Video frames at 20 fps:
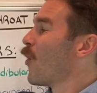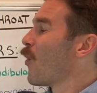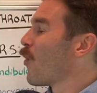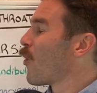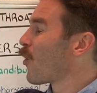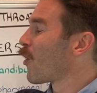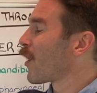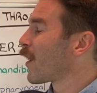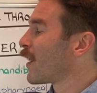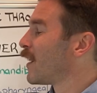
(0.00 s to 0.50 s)

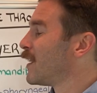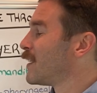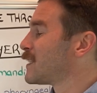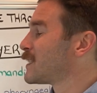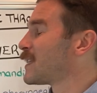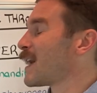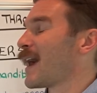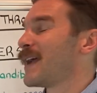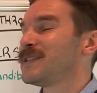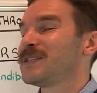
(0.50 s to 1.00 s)
or
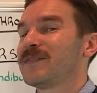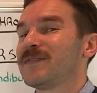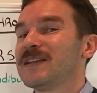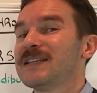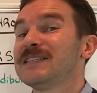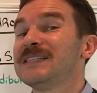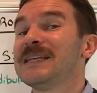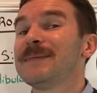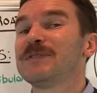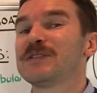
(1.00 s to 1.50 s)
signs of a
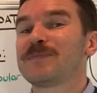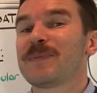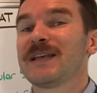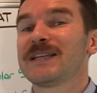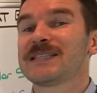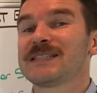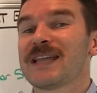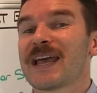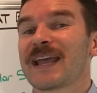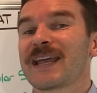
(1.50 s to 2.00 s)
deep
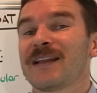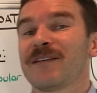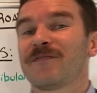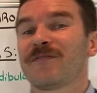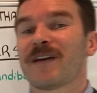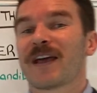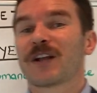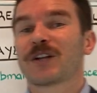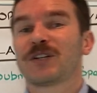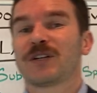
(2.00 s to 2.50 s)
space neck
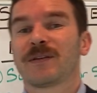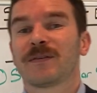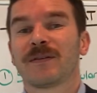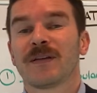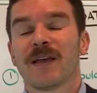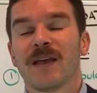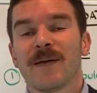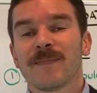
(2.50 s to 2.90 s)
infection.